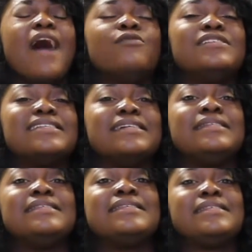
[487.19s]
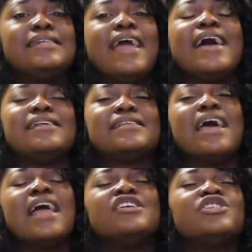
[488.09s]
I was in tears,
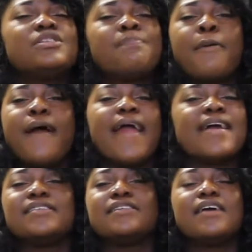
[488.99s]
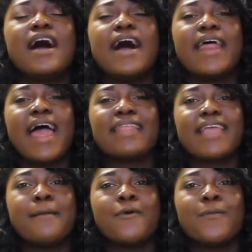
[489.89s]
just praying to God at
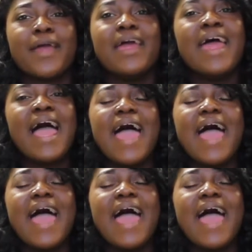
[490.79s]
that moment.